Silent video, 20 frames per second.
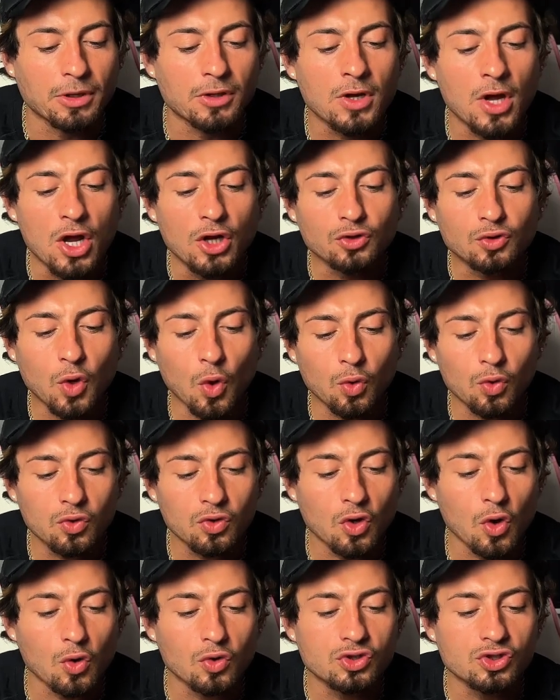But
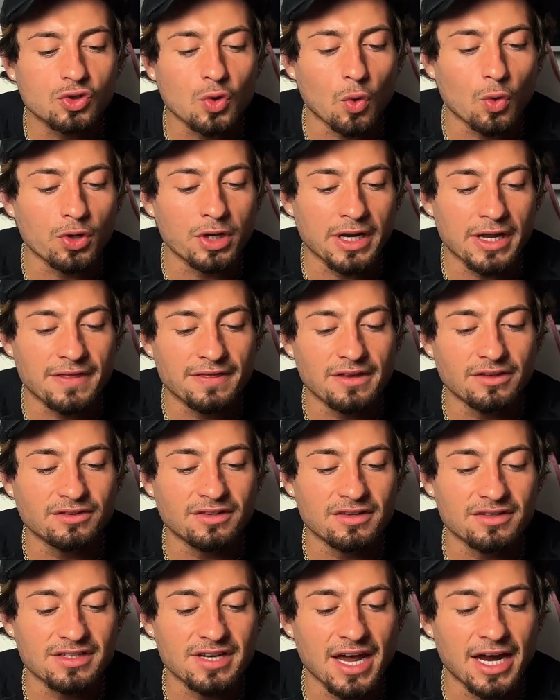total goals scored in
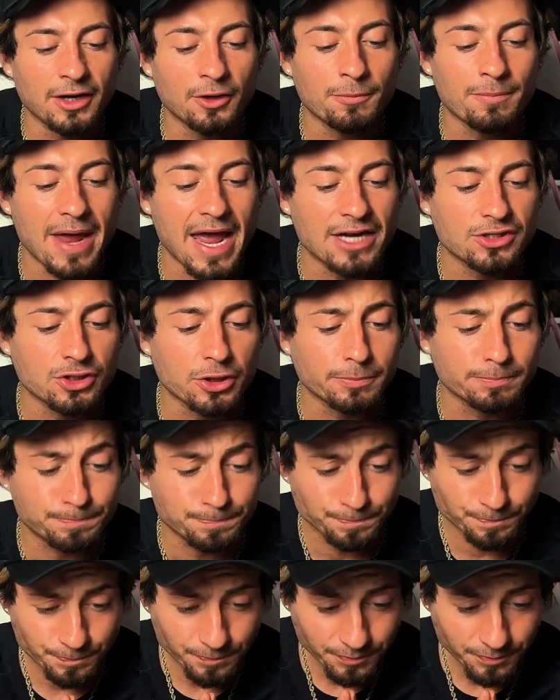this entire matchup